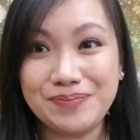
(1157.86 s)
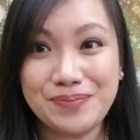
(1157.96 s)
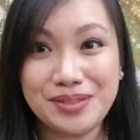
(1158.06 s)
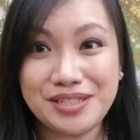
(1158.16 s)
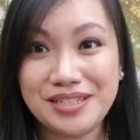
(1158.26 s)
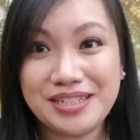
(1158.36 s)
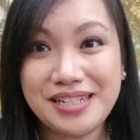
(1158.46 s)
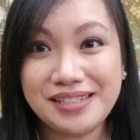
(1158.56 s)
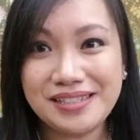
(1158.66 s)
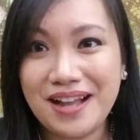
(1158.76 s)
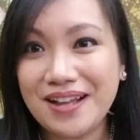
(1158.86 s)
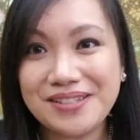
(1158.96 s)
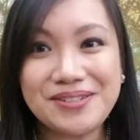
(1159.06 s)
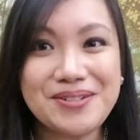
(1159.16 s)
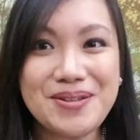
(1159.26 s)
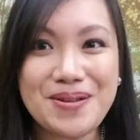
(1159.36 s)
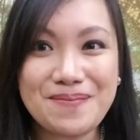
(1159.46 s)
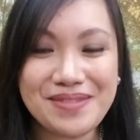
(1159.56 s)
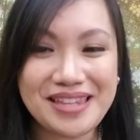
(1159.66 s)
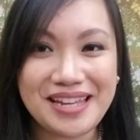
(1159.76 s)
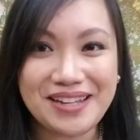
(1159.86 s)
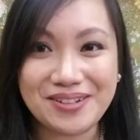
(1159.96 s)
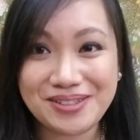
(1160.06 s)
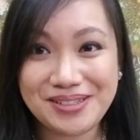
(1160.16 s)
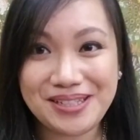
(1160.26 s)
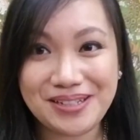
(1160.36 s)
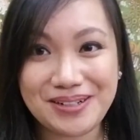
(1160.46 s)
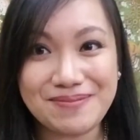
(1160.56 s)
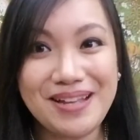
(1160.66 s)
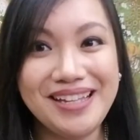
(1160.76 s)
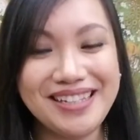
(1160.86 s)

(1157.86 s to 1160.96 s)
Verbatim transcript: put cheese sauce or something, or syrup.